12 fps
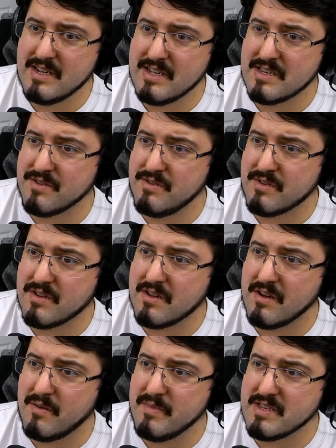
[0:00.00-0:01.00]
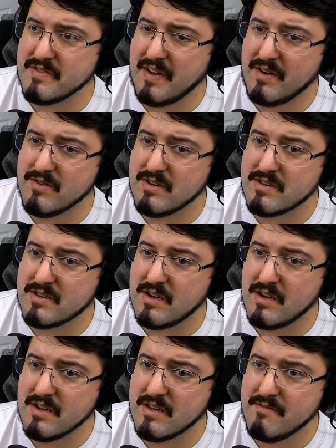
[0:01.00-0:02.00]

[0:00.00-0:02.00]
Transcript: until you called me as if I were a dog?